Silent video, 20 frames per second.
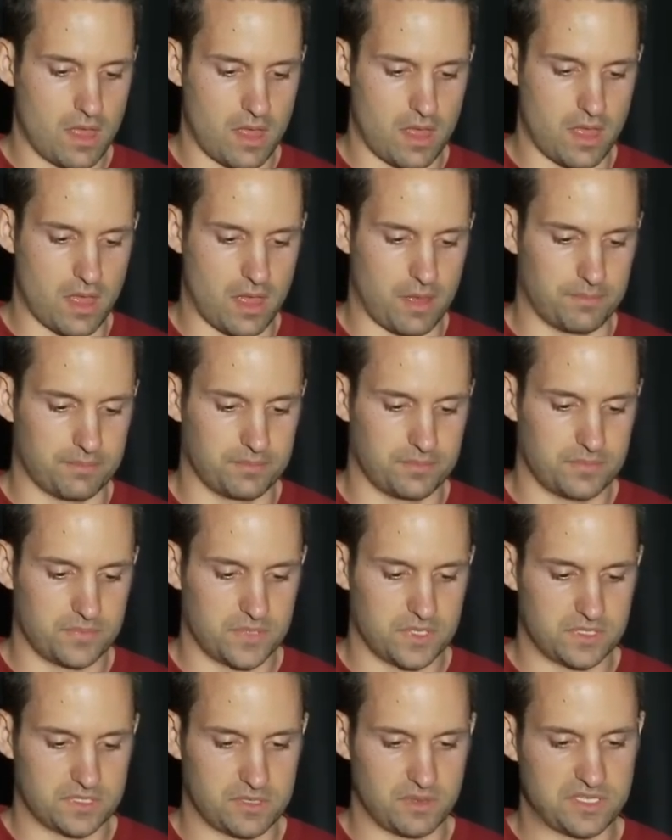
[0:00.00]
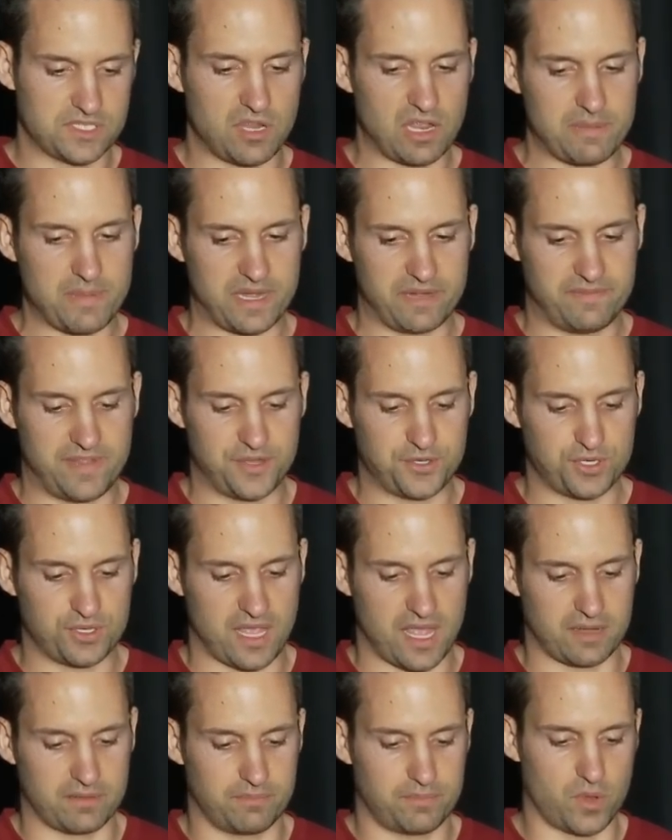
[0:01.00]
So let's talk about a feature
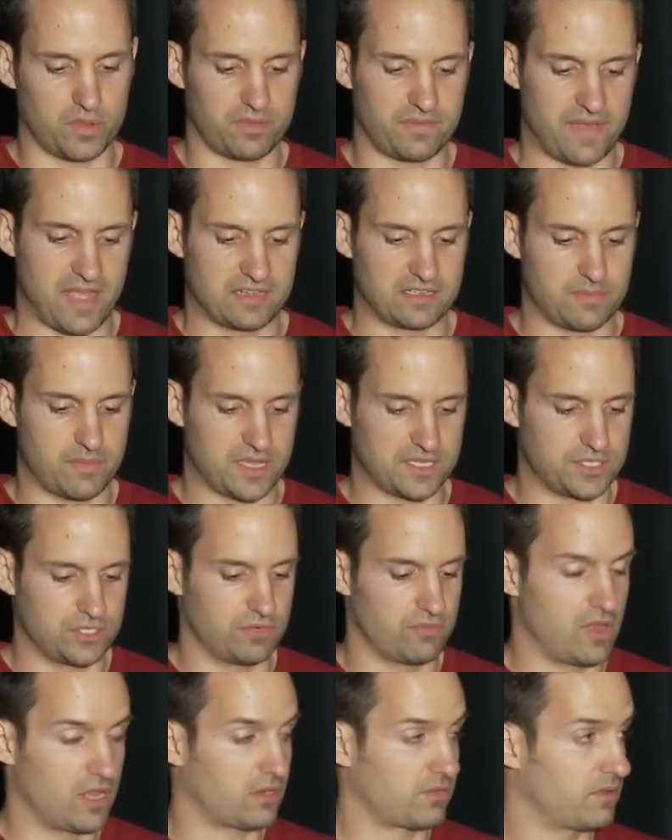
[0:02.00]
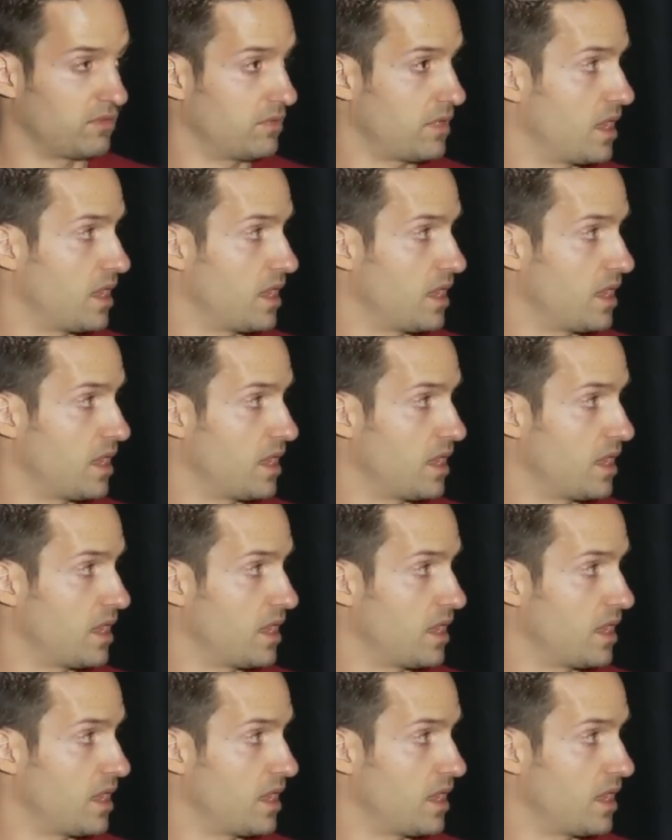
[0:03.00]
that both PhantomOS and New Relic